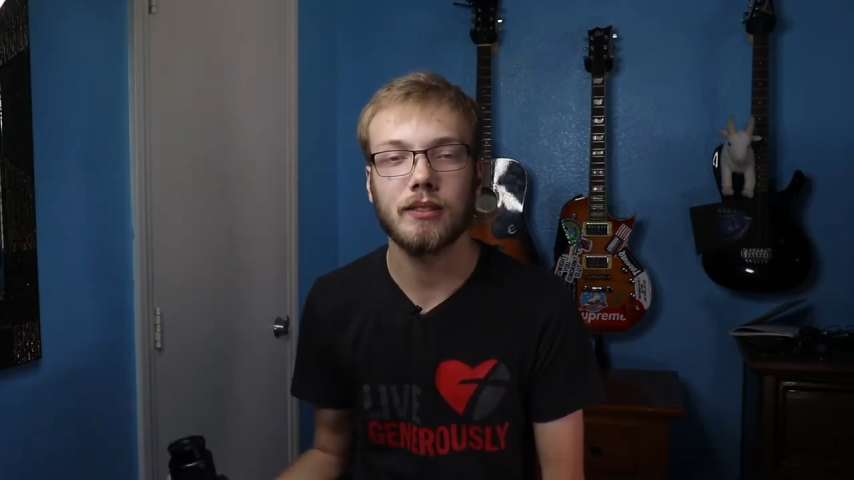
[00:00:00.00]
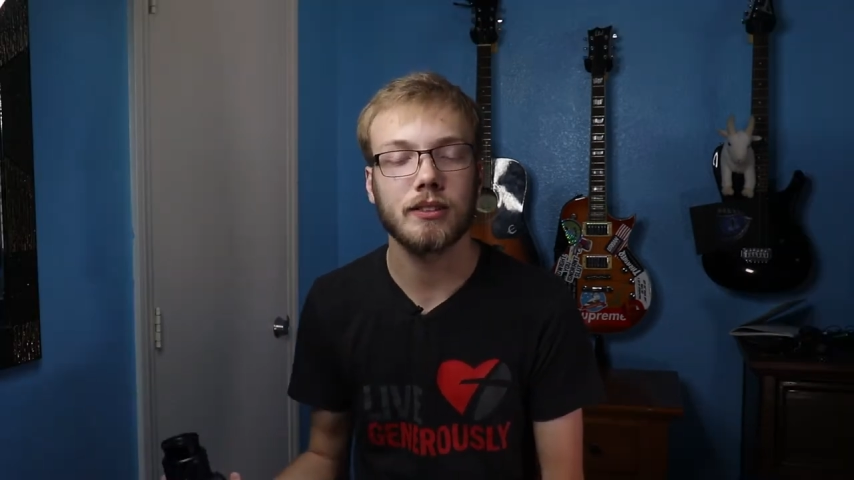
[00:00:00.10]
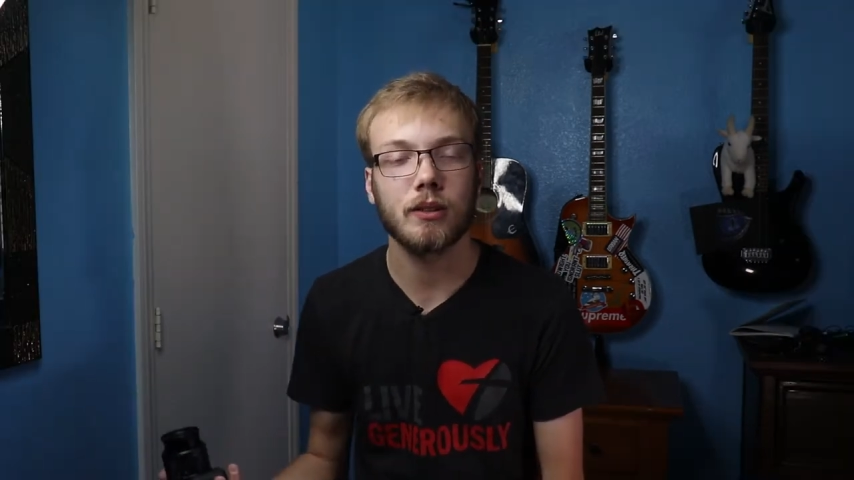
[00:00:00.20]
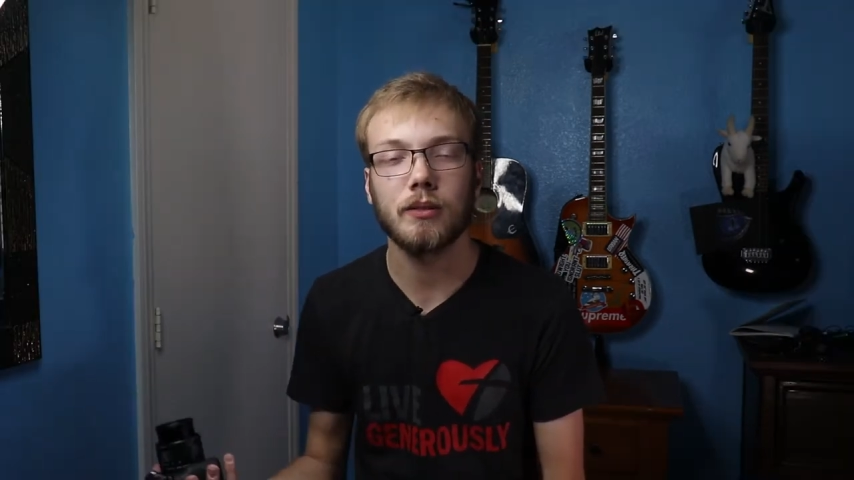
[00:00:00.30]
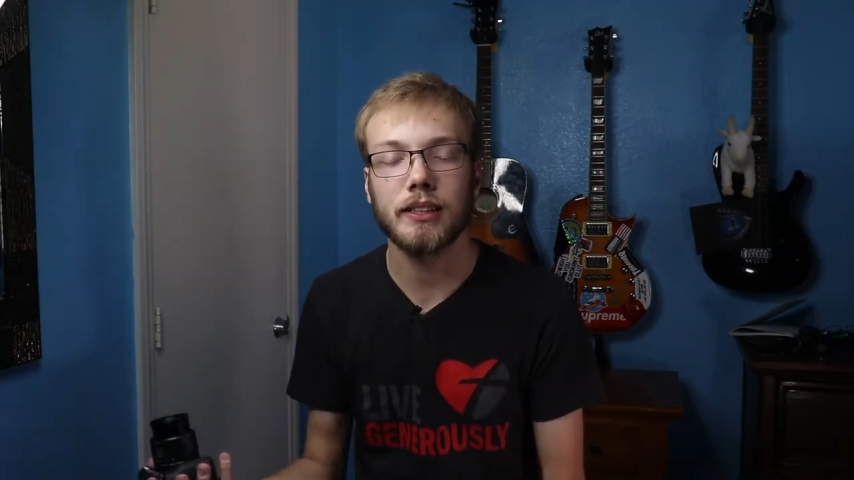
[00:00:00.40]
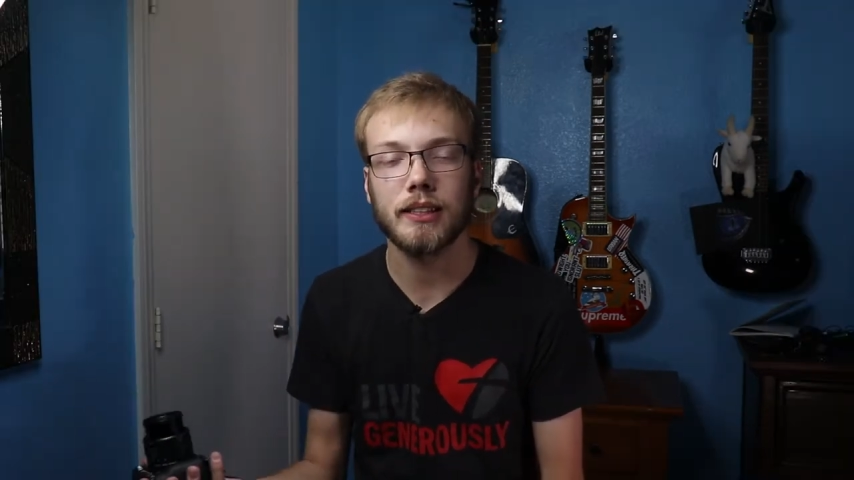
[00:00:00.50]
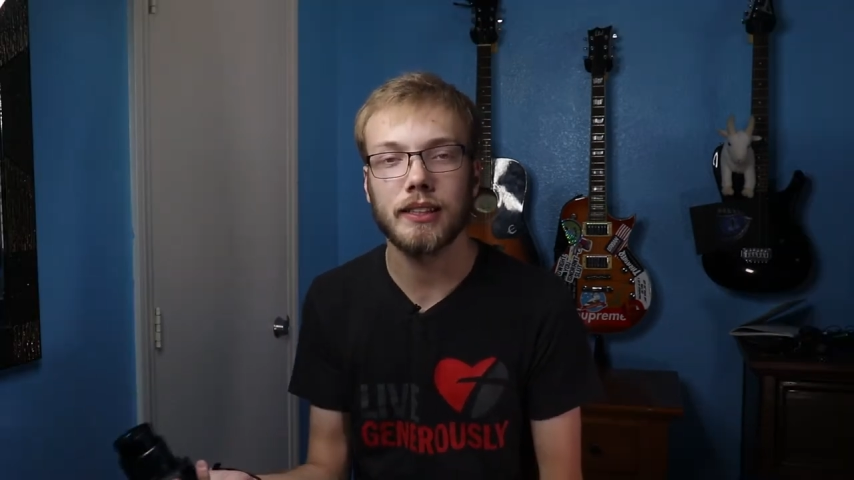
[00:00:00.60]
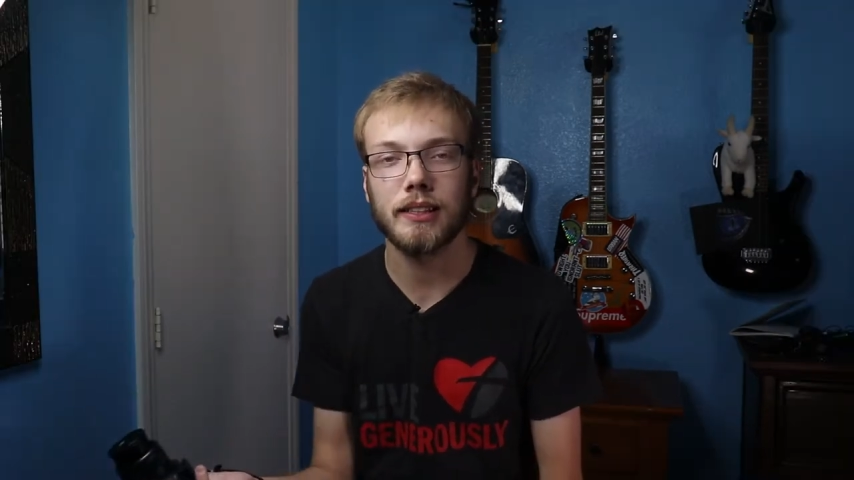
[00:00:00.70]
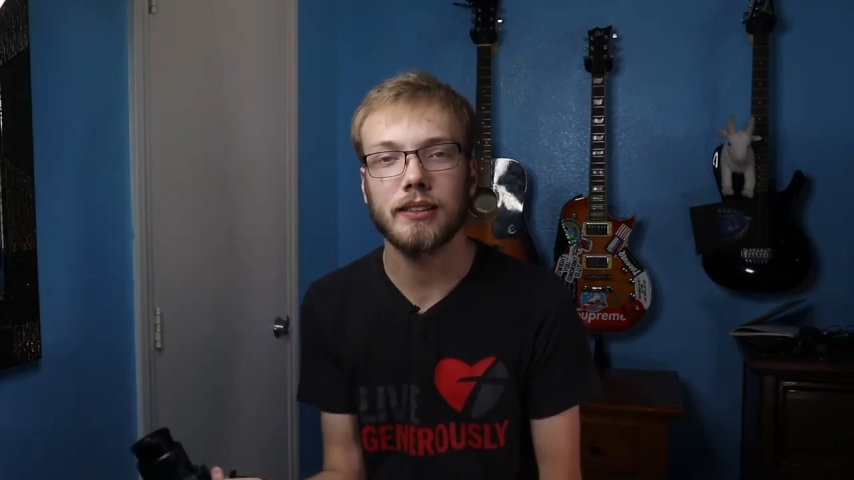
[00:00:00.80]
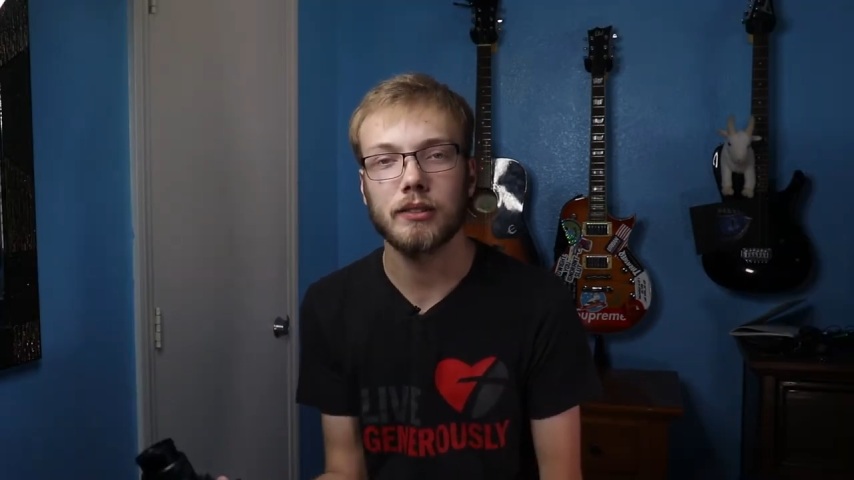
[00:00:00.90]
it's
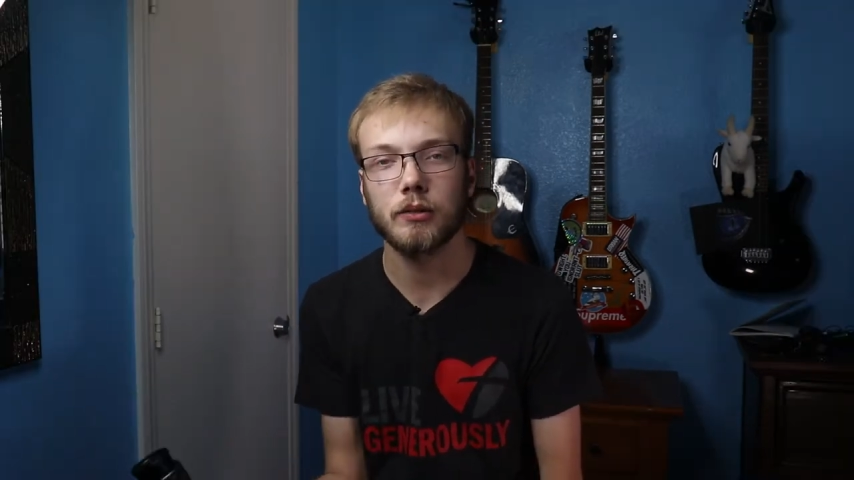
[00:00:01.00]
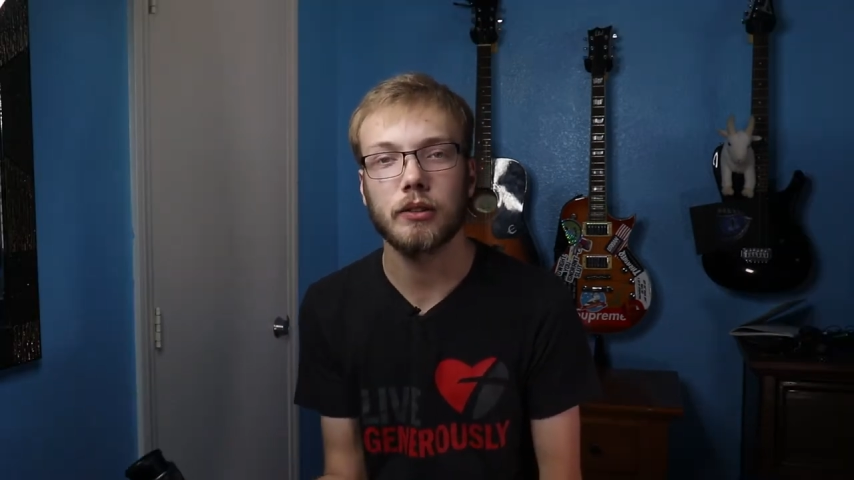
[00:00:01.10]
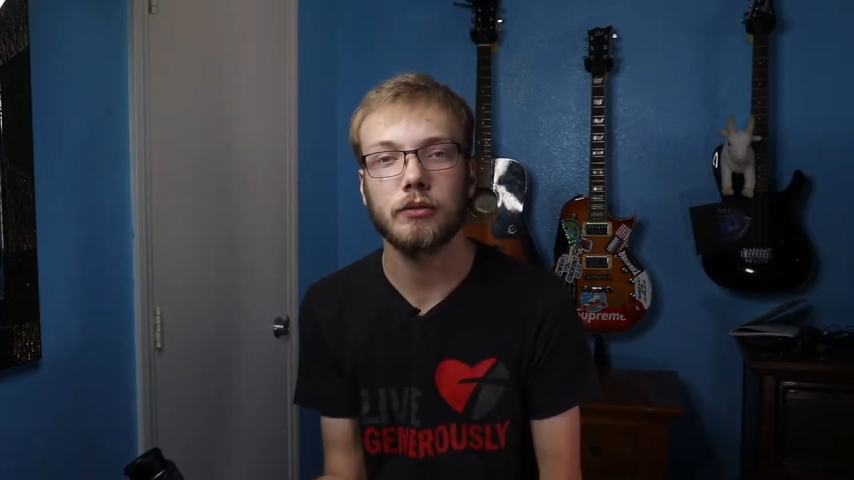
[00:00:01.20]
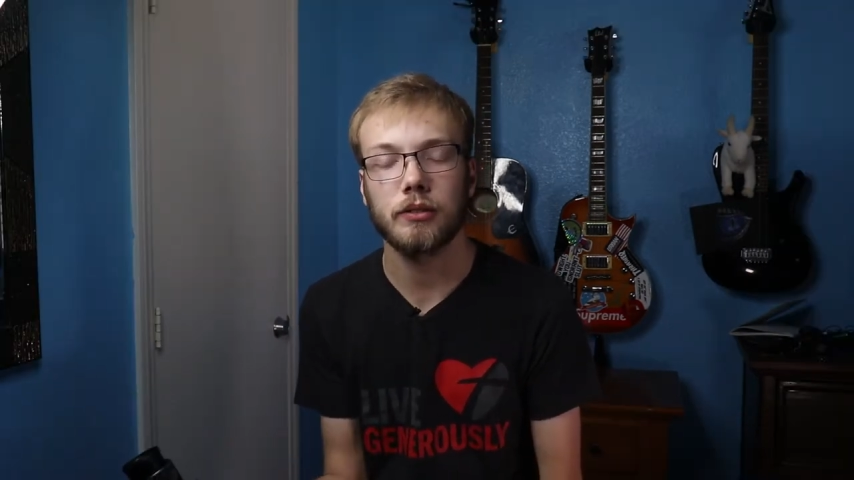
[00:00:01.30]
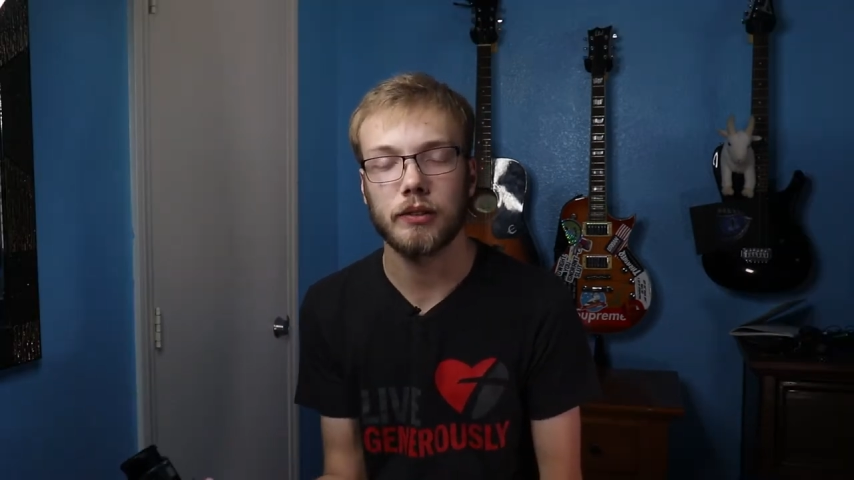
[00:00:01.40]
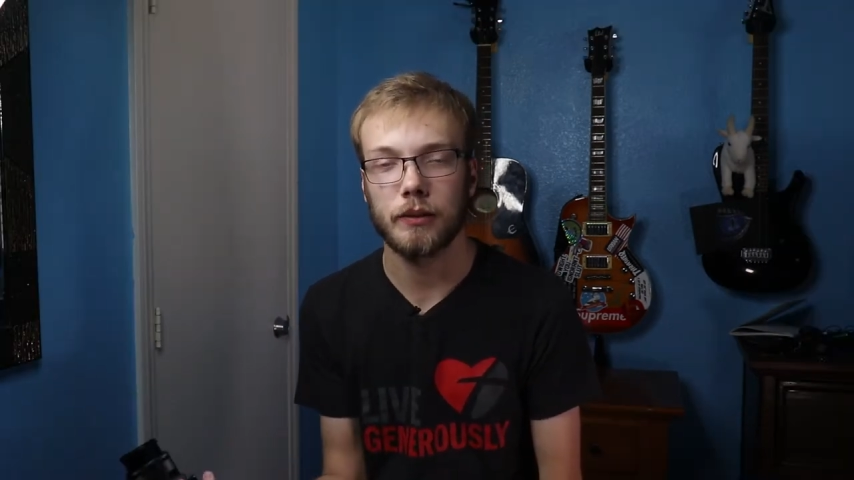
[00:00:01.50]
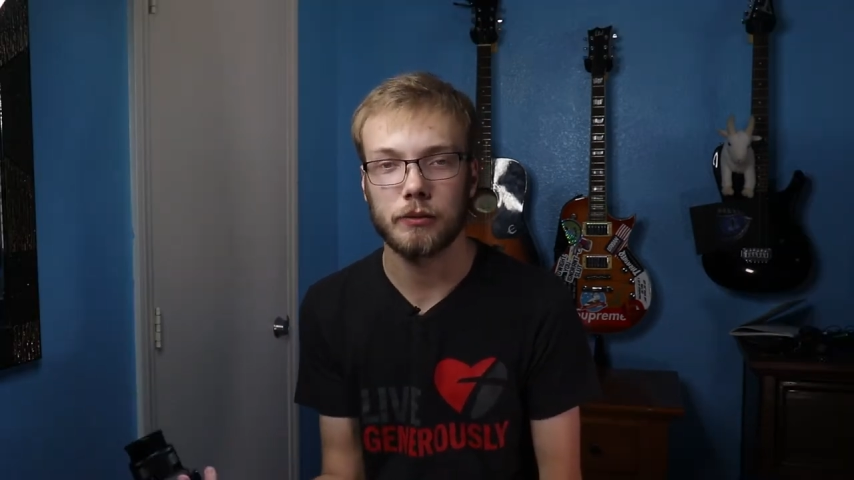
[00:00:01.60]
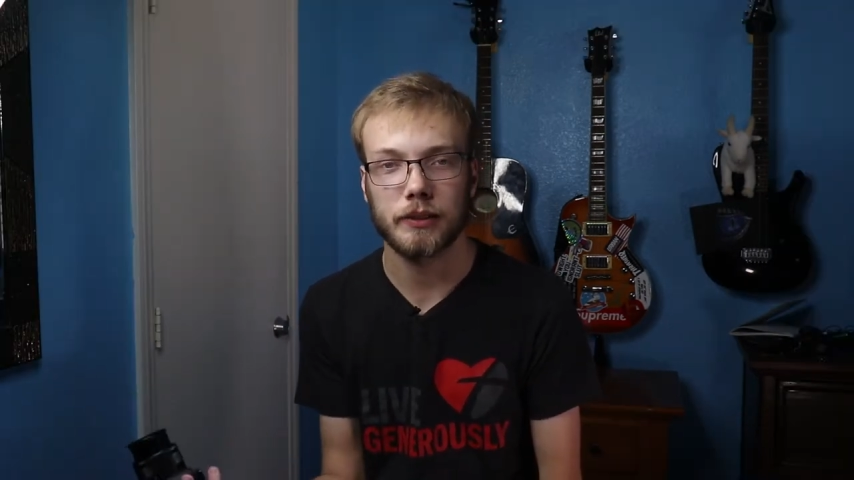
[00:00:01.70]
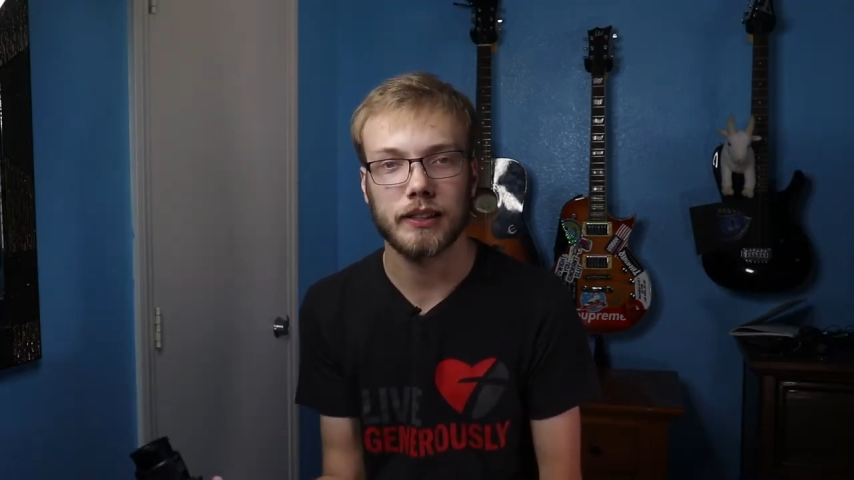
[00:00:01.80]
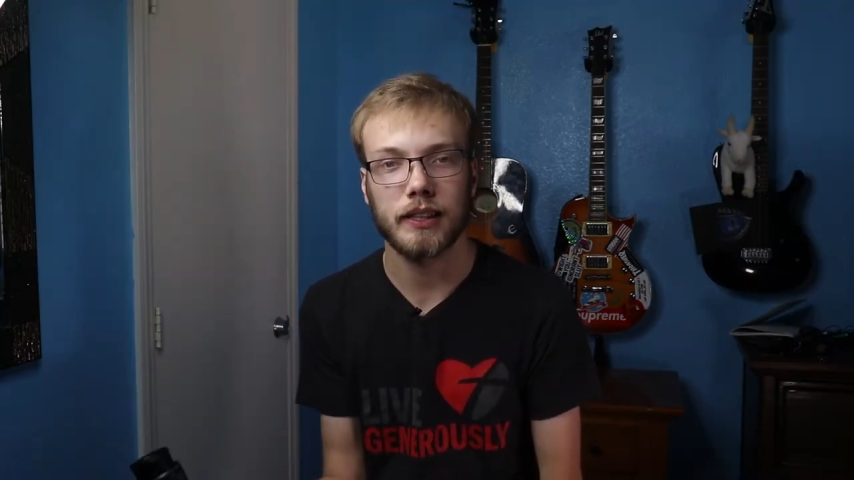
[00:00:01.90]
only in 24 frames
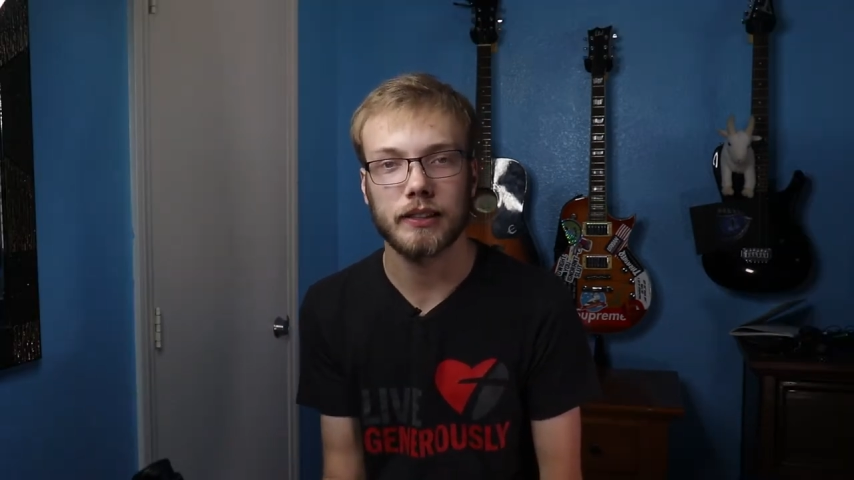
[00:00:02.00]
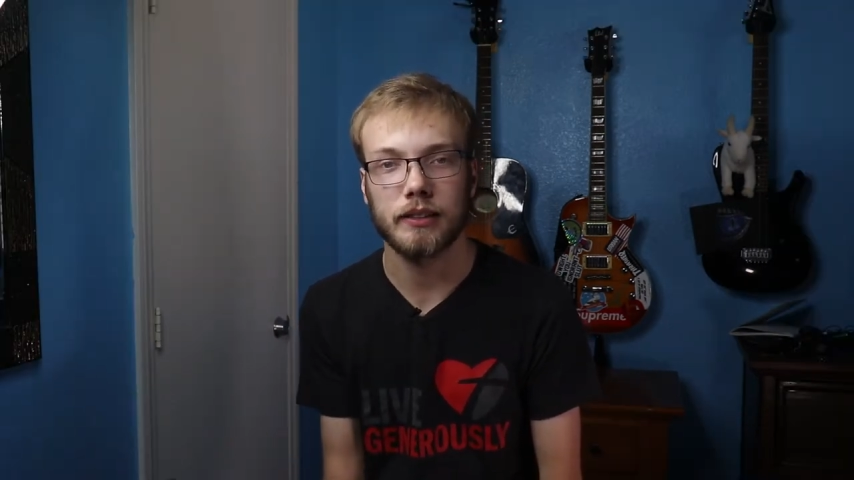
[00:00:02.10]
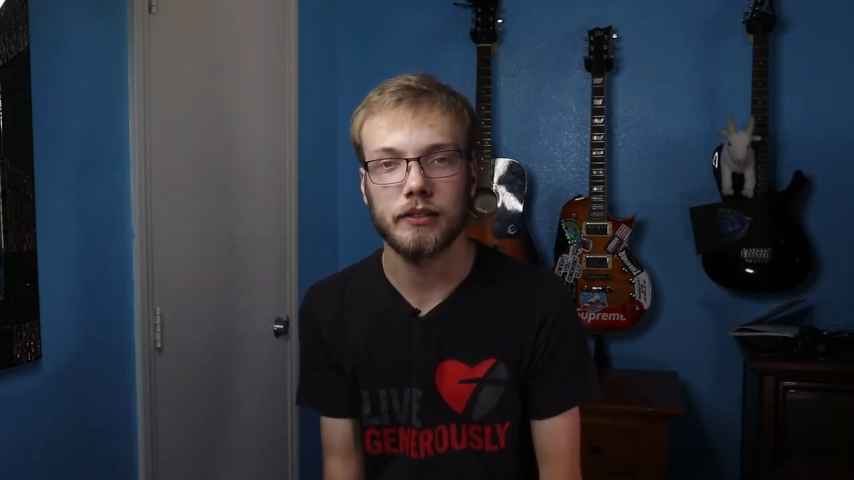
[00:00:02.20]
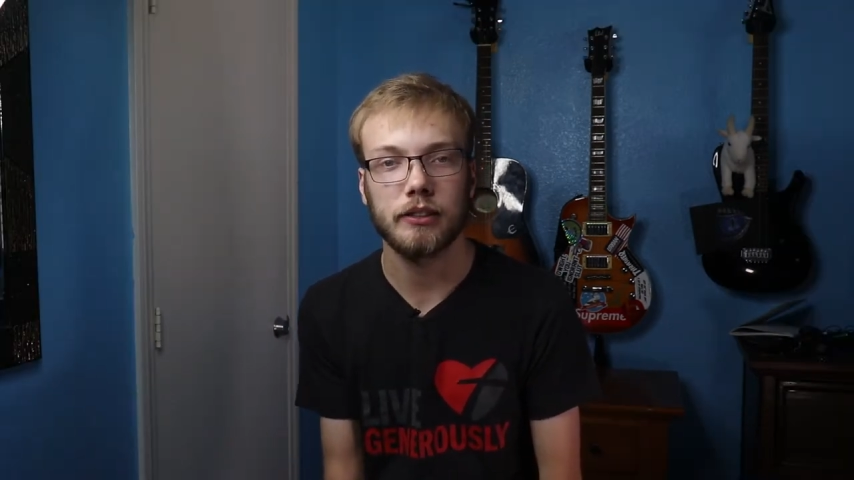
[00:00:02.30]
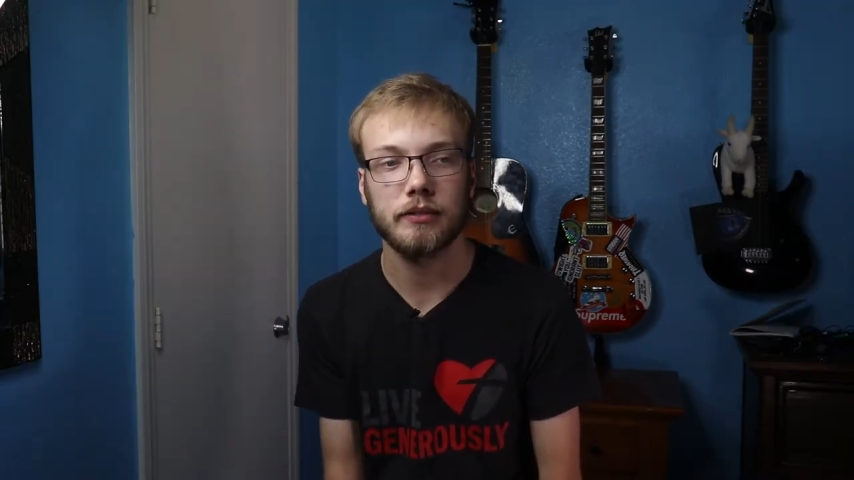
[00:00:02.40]
per second.